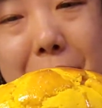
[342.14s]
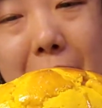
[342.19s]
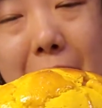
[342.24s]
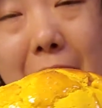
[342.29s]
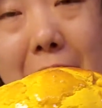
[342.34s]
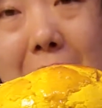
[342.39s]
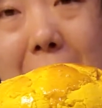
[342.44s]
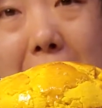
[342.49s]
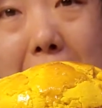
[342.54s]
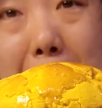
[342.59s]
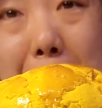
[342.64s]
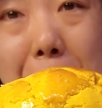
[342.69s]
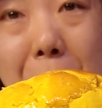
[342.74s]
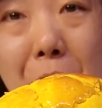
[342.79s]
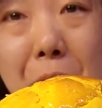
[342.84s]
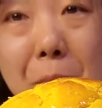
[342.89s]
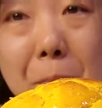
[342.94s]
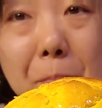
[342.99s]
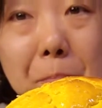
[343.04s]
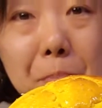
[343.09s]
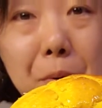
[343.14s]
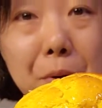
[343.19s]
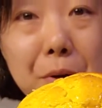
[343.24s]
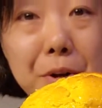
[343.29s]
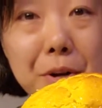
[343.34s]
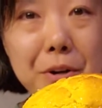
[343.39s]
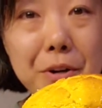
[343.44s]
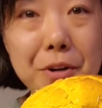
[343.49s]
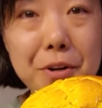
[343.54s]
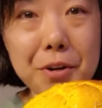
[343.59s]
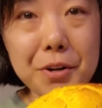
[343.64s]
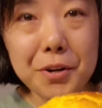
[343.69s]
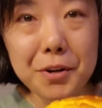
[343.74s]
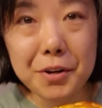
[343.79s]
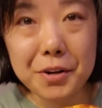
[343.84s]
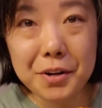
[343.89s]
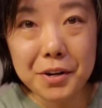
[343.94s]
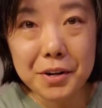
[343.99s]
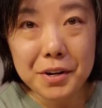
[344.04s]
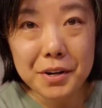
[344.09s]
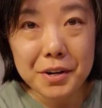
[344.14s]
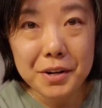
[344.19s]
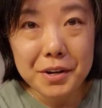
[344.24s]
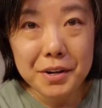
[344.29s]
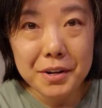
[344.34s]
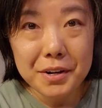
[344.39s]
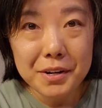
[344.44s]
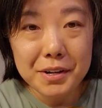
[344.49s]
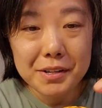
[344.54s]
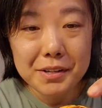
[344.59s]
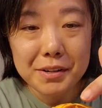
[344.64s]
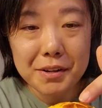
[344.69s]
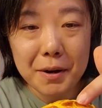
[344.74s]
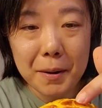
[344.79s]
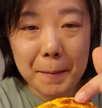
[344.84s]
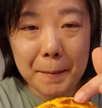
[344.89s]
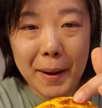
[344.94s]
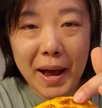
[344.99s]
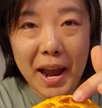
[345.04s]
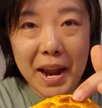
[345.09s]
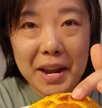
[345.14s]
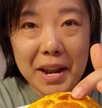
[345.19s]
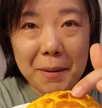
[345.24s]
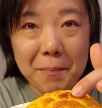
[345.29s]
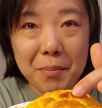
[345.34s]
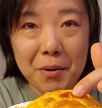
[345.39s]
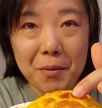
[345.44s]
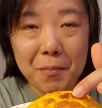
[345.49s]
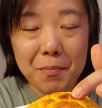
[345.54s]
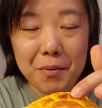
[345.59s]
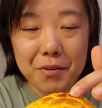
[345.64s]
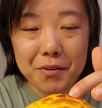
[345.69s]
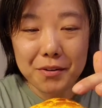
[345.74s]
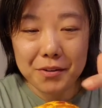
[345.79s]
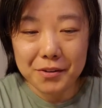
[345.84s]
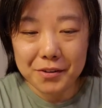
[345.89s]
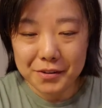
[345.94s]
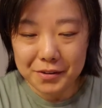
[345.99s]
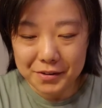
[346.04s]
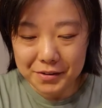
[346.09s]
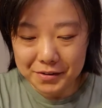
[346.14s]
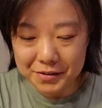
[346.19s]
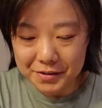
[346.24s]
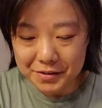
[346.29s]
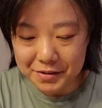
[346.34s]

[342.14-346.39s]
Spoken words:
Pineapple burger. It's called pineapple burger.